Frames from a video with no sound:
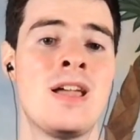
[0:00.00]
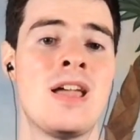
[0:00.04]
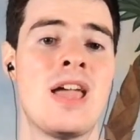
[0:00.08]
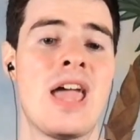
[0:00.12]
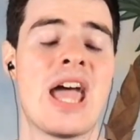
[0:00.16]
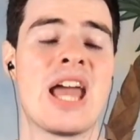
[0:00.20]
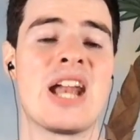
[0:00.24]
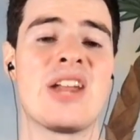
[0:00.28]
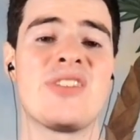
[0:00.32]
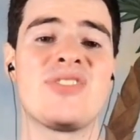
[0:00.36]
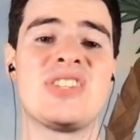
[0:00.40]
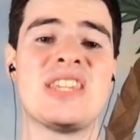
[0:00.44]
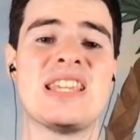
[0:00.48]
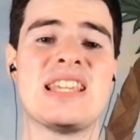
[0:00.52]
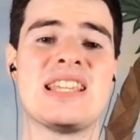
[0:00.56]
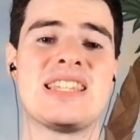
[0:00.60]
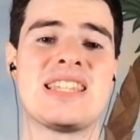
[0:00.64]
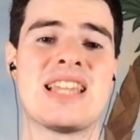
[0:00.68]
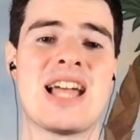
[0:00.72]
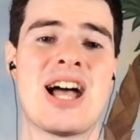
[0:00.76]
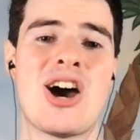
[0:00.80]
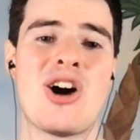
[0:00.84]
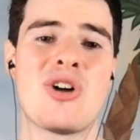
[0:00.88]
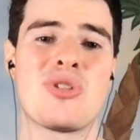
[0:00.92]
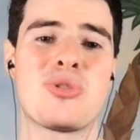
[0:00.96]
NFC
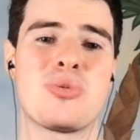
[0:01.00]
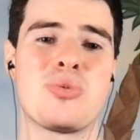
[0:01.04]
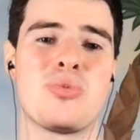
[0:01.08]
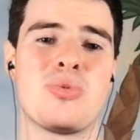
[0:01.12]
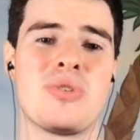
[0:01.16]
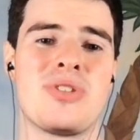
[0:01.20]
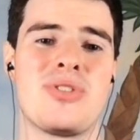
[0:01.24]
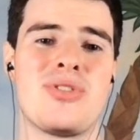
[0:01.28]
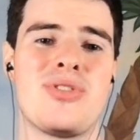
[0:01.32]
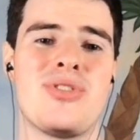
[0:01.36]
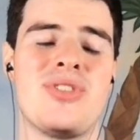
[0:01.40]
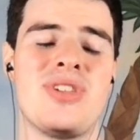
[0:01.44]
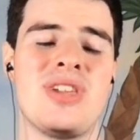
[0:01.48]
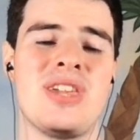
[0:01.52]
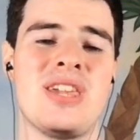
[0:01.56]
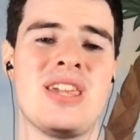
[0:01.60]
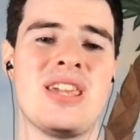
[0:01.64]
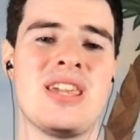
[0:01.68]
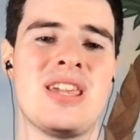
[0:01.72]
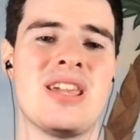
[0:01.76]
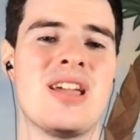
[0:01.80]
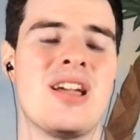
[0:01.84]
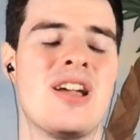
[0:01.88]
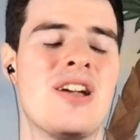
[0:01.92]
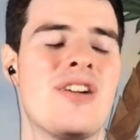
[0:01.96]
South with
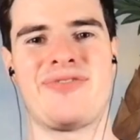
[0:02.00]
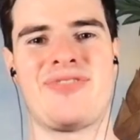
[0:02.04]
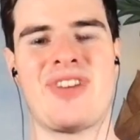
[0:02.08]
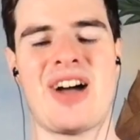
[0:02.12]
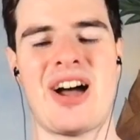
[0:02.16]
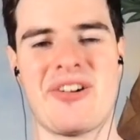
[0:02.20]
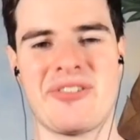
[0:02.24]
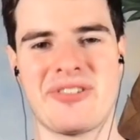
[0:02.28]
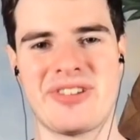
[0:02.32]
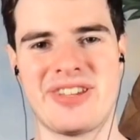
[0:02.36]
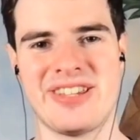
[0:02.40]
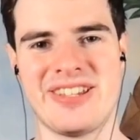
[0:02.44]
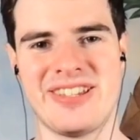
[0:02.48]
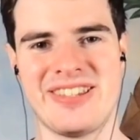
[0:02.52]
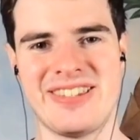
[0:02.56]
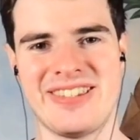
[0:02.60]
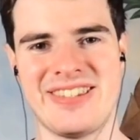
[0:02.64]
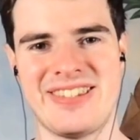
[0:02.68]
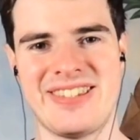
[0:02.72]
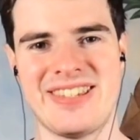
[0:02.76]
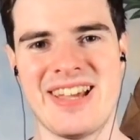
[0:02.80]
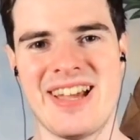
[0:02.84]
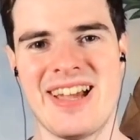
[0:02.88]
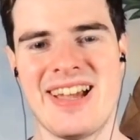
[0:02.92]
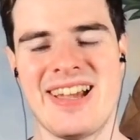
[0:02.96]
the
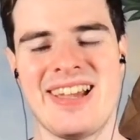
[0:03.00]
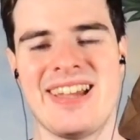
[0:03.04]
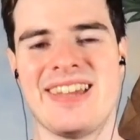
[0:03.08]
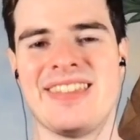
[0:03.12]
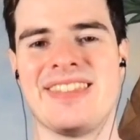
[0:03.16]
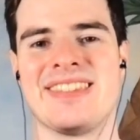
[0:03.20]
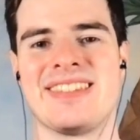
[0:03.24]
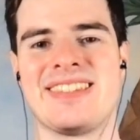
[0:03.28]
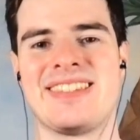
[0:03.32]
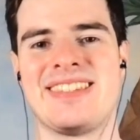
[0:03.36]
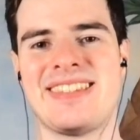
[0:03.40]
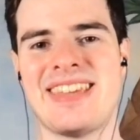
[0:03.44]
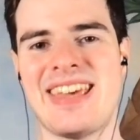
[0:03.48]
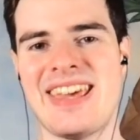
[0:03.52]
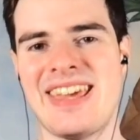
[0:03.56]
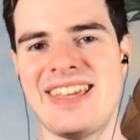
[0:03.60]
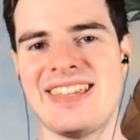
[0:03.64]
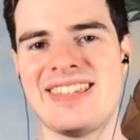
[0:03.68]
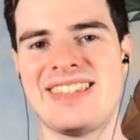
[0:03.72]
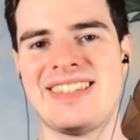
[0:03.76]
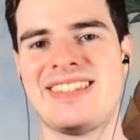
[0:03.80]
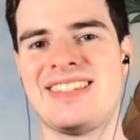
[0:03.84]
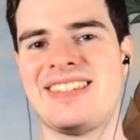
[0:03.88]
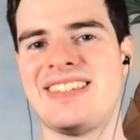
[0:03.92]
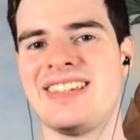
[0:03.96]
Falcons and the
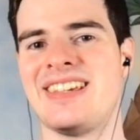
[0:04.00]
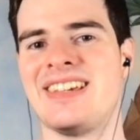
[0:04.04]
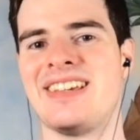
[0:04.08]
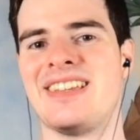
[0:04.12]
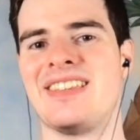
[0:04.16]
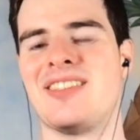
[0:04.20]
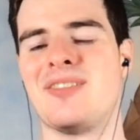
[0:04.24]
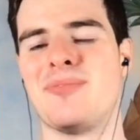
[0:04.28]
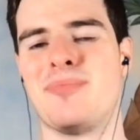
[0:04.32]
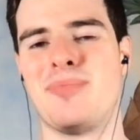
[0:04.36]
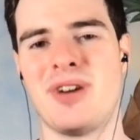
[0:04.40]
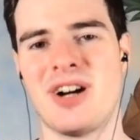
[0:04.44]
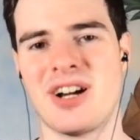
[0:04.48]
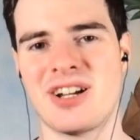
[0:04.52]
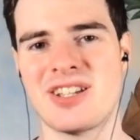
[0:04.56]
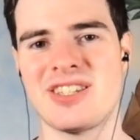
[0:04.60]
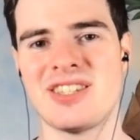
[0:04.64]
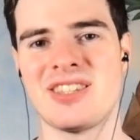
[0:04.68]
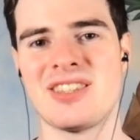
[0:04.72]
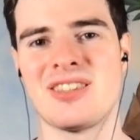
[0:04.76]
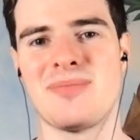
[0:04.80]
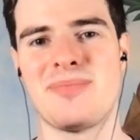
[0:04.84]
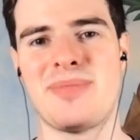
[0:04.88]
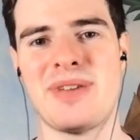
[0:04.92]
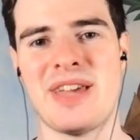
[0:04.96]
Saints and the Bucks
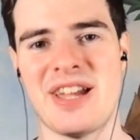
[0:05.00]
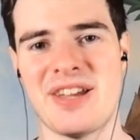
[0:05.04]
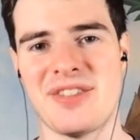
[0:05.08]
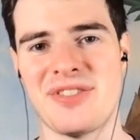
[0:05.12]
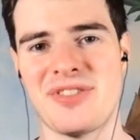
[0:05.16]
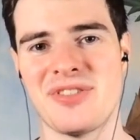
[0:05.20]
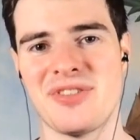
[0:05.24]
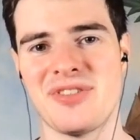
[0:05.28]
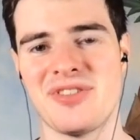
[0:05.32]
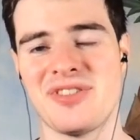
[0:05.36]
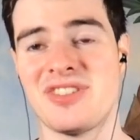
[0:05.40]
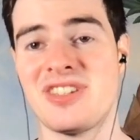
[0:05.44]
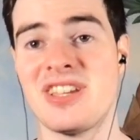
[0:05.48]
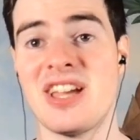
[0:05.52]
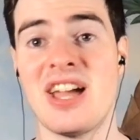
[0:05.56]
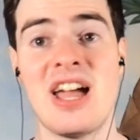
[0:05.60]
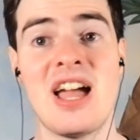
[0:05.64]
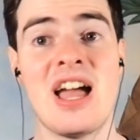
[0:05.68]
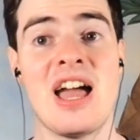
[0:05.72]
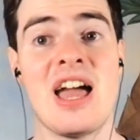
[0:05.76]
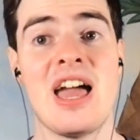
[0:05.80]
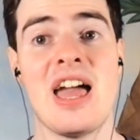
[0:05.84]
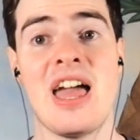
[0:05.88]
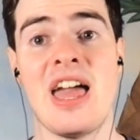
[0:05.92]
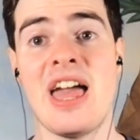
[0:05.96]
and the Panthers.
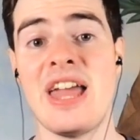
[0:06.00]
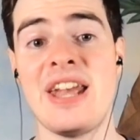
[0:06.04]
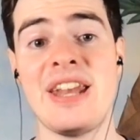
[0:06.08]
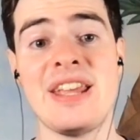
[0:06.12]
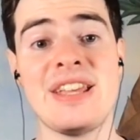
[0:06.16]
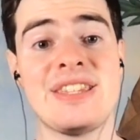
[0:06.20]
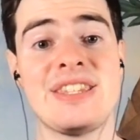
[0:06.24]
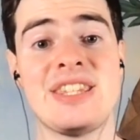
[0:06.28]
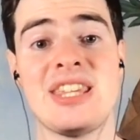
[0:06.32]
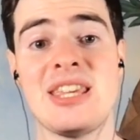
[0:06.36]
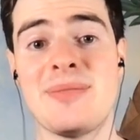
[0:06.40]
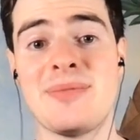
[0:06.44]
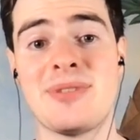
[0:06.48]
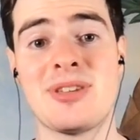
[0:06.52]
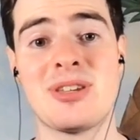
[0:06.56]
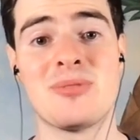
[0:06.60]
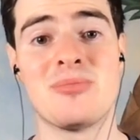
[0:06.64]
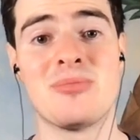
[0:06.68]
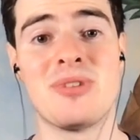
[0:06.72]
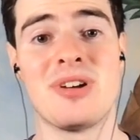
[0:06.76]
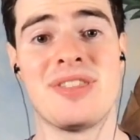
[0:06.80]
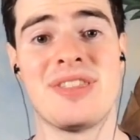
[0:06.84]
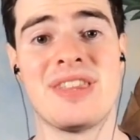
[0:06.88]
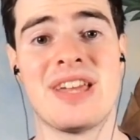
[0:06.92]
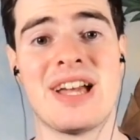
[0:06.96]
Any team can
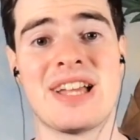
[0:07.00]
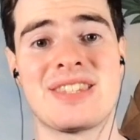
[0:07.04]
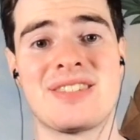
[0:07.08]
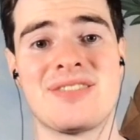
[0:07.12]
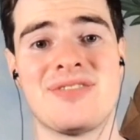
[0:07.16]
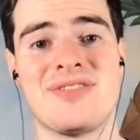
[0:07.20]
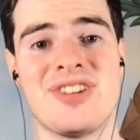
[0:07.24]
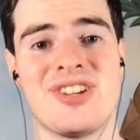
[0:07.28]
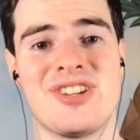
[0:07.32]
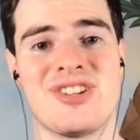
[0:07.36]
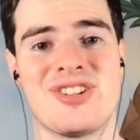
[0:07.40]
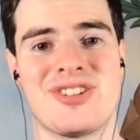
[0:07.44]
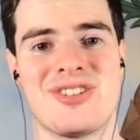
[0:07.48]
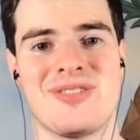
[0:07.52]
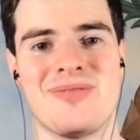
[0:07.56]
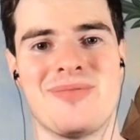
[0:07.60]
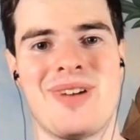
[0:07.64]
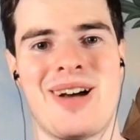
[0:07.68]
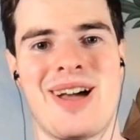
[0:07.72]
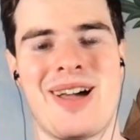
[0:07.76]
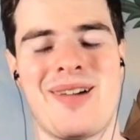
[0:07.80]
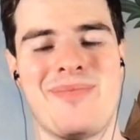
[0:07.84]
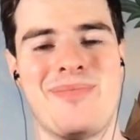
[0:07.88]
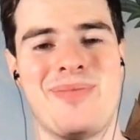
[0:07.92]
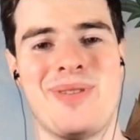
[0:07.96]
win that division, in
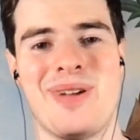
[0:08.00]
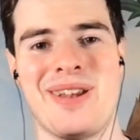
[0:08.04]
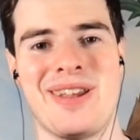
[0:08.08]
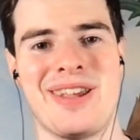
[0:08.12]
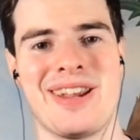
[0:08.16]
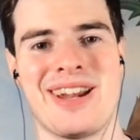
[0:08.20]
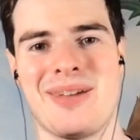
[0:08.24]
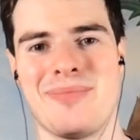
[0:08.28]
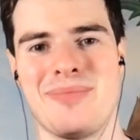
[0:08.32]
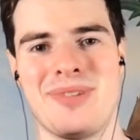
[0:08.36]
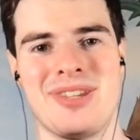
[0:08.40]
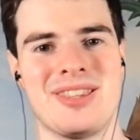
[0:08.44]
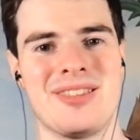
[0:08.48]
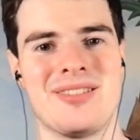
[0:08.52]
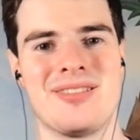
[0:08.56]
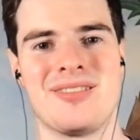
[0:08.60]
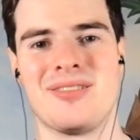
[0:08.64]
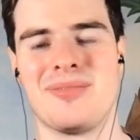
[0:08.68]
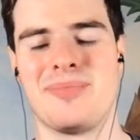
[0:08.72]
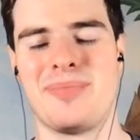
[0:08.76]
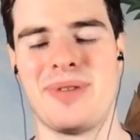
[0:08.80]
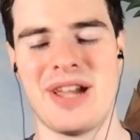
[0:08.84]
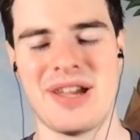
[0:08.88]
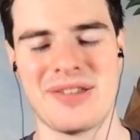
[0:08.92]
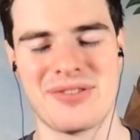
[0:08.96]
my opinion. I mean, the
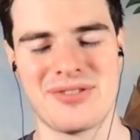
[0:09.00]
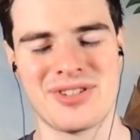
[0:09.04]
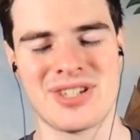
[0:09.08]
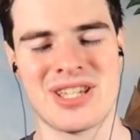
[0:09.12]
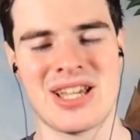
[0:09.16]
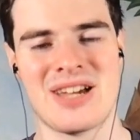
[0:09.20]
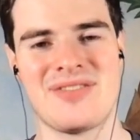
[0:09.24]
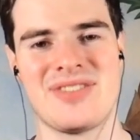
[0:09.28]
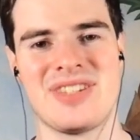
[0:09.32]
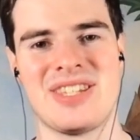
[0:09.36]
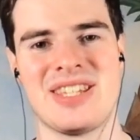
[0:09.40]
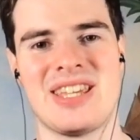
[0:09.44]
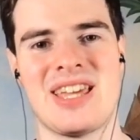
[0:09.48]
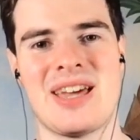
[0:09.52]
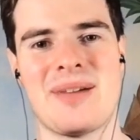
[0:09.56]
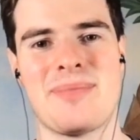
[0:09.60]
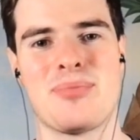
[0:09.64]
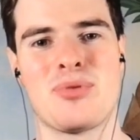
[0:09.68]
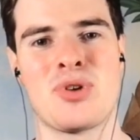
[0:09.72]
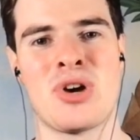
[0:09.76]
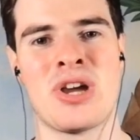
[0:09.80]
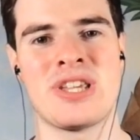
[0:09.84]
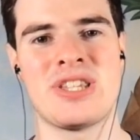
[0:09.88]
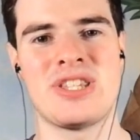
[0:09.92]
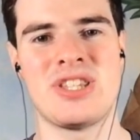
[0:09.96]
Panthers obviously get
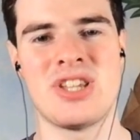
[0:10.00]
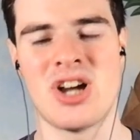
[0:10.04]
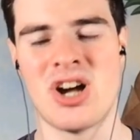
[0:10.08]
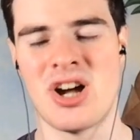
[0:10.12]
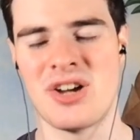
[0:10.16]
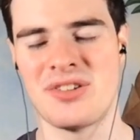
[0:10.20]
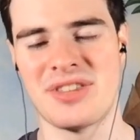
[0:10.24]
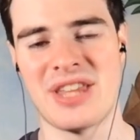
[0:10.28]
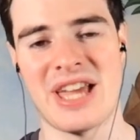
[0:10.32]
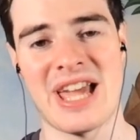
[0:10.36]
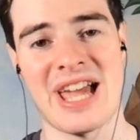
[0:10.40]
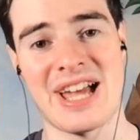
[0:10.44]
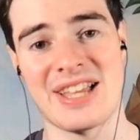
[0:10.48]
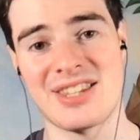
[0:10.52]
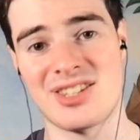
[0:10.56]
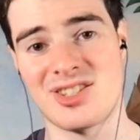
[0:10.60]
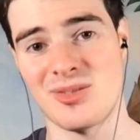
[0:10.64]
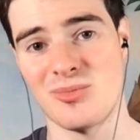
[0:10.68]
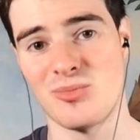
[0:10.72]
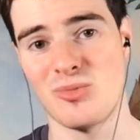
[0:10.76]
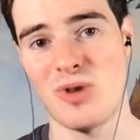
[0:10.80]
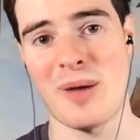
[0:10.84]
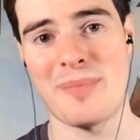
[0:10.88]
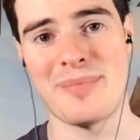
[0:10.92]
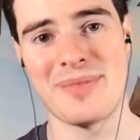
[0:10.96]
Bryce Young. They add
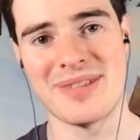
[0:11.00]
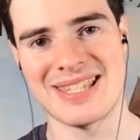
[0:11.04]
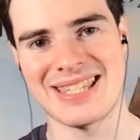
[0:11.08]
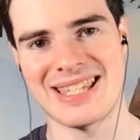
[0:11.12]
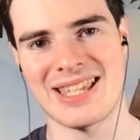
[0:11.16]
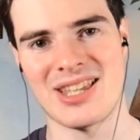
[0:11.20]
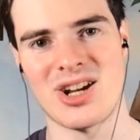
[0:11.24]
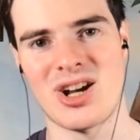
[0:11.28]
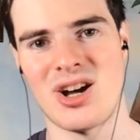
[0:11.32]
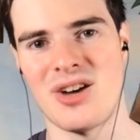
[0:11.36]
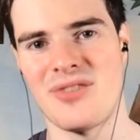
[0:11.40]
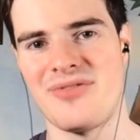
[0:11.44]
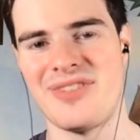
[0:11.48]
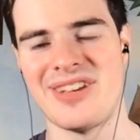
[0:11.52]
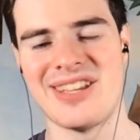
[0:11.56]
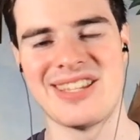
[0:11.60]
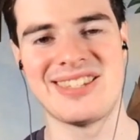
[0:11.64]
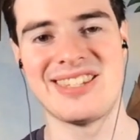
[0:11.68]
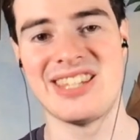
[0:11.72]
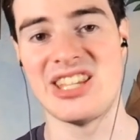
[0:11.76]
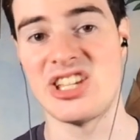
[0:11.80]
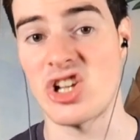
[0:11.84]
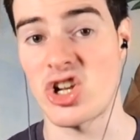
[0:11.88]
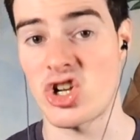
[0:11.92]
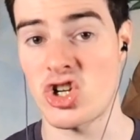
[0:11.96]
some weapons to that offense.
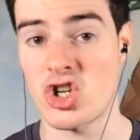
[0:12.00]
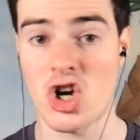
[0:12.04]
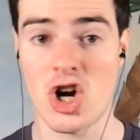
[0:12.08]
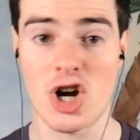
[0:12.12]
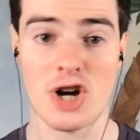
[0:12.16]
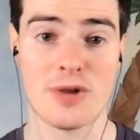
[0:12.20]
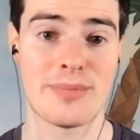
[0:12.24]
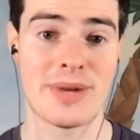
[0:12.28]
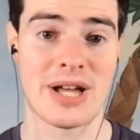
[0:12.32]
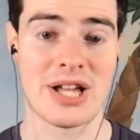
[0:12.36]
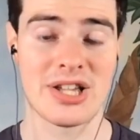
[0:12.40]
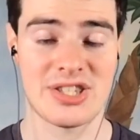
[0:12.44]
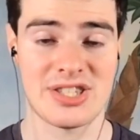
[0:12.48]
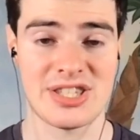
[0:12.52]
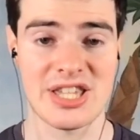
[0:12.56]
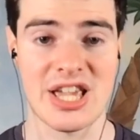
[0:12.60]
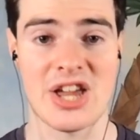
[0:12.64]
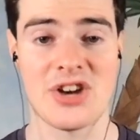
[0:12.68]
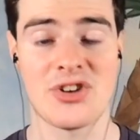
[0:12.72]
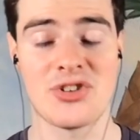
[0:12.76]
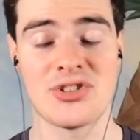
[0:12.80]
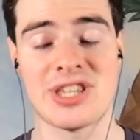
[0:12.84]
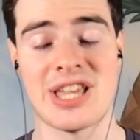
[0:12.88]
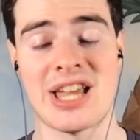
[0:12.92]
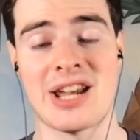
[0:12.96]
DJ Chark, Miles
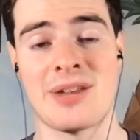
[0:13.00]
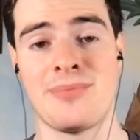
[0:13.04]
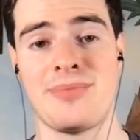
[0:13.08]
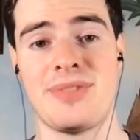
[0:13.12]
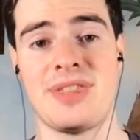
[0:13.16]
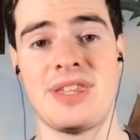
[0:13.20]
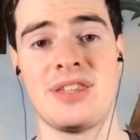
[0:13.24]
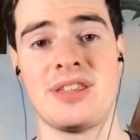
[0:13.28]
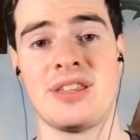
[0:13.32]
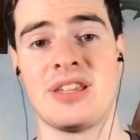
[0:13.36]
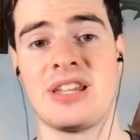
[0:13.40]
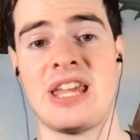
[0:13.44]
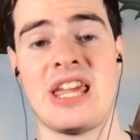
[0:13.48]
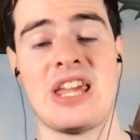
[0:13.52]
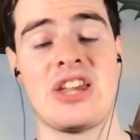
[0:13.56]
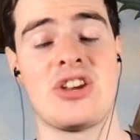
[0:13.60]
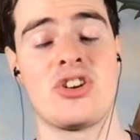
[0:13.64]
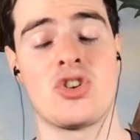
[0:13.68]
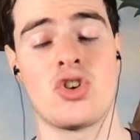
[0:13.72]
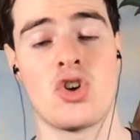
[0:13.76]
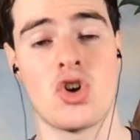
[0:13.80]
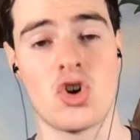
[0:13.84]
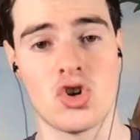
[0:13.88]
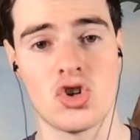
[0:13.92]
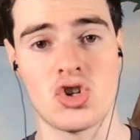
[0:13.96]
Sanders, Adam Thielen, Hayden
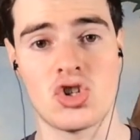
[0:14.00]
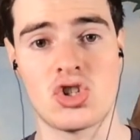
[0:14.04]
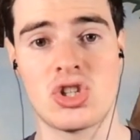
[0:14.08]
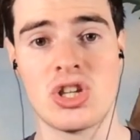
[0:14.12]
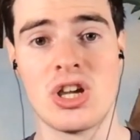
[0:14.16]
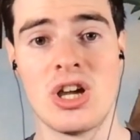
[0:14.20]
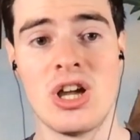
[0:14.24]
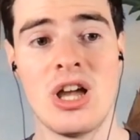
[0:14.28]
Hurst.